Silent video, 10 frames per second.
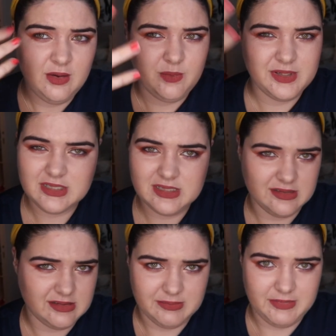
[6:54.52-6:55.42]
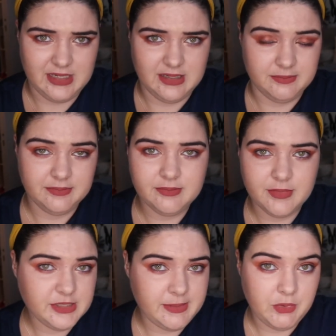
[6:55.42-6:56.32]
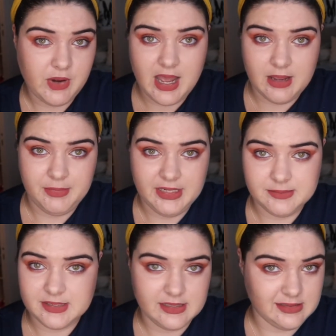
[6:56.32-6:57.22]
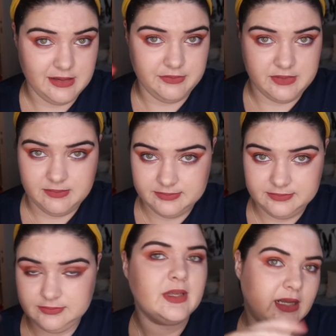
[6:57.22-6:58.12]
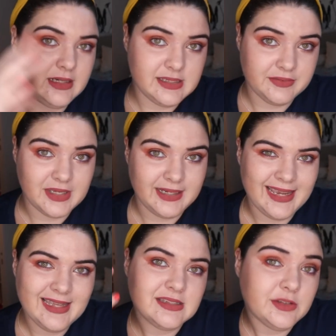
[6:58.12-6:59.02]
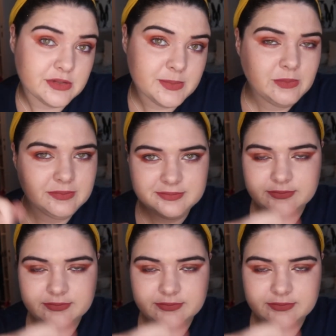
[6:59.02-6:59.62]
which is medium. Most people are medium sized gloved unless you have tiny hands and you're small,